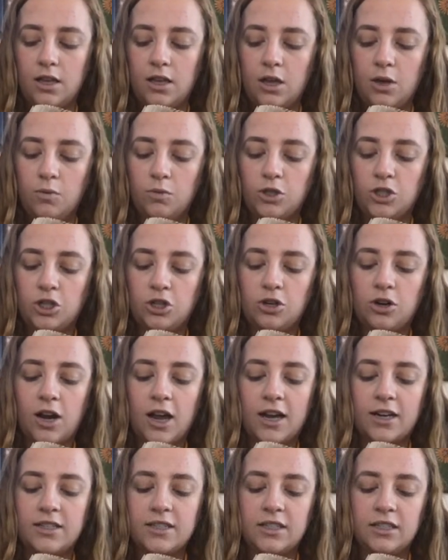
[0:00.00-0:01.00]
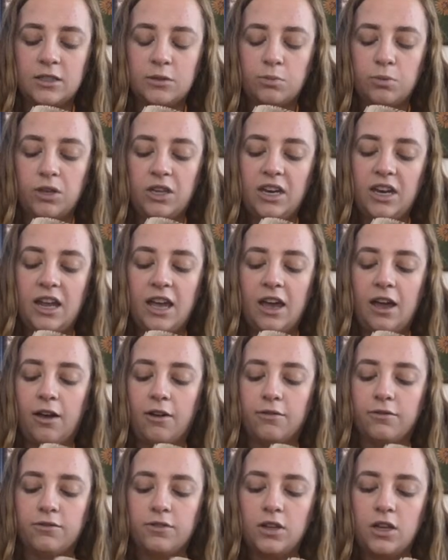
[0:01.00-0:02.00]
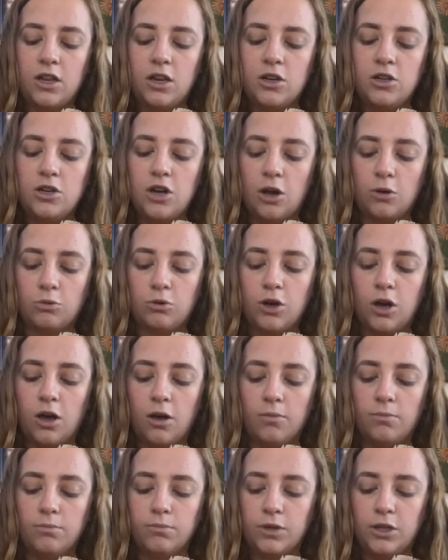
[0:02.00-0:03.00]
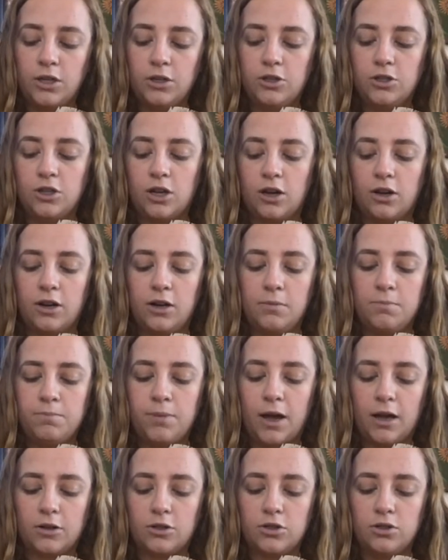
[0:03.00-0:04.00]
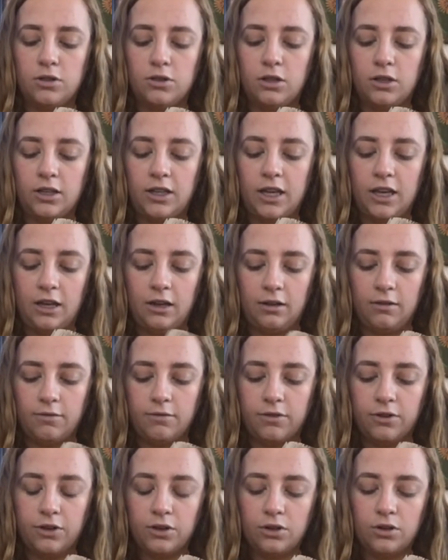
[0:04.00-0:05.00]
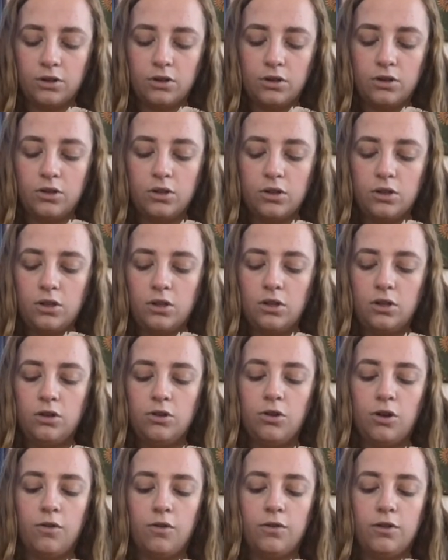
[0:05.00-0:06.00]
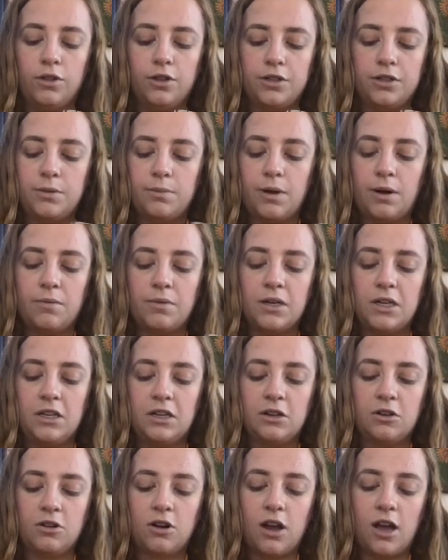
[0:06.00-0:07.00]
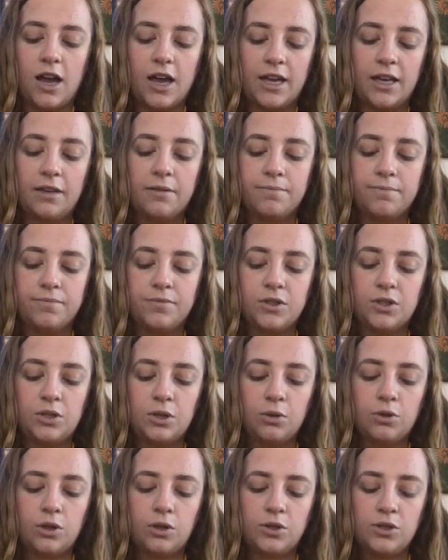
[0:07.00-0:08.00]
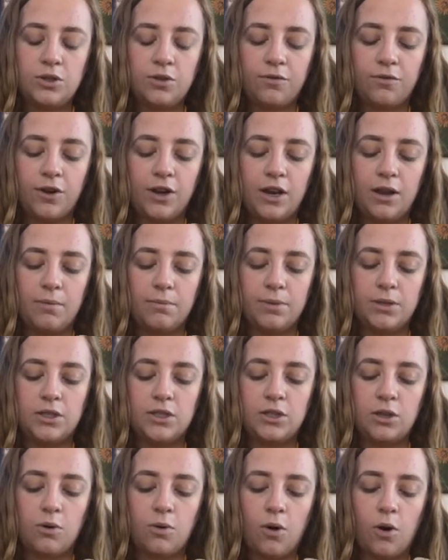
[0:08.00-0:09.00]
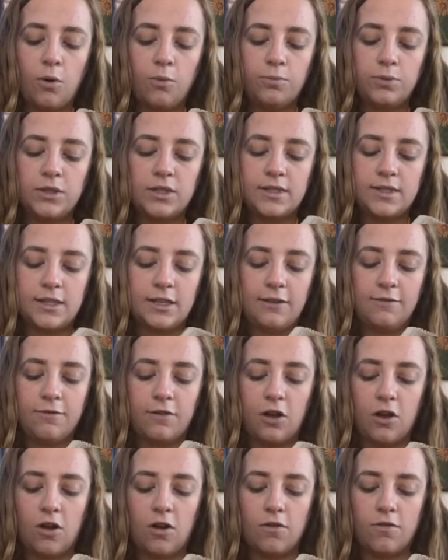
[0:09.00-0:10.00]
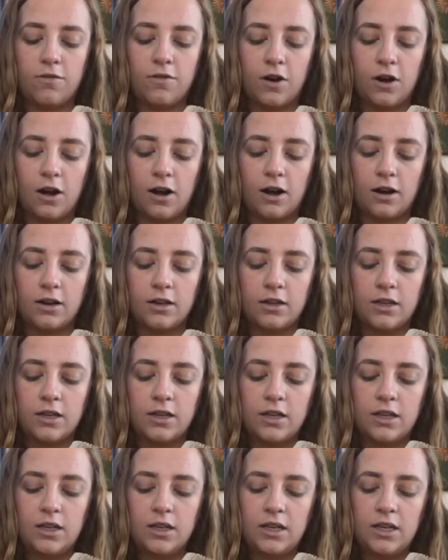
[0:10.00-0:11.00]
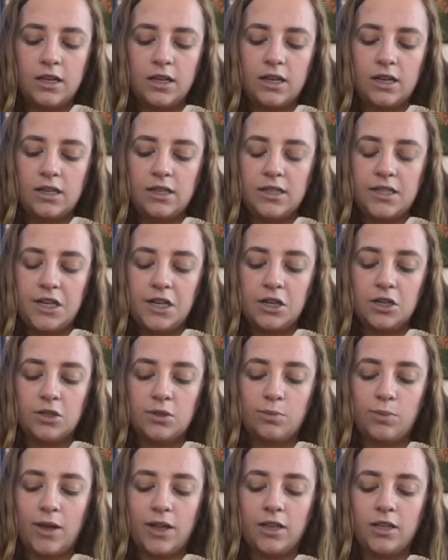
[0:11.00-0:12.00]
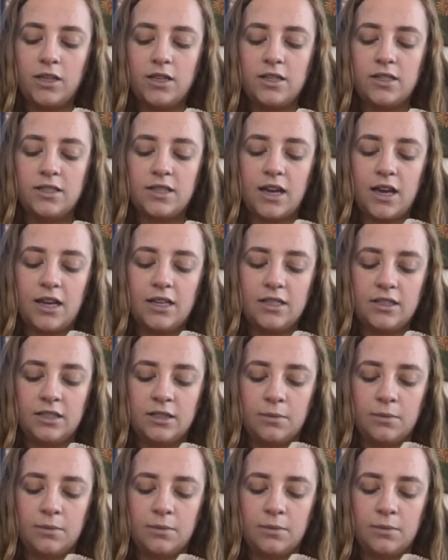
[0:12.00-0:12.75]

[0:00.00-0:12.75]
which cracked and split in half. Now come, he shouted, back to the cave. Grover looked about ready to cry, so close to freedom, but so hopelessly far. Tears welled in his eyes as the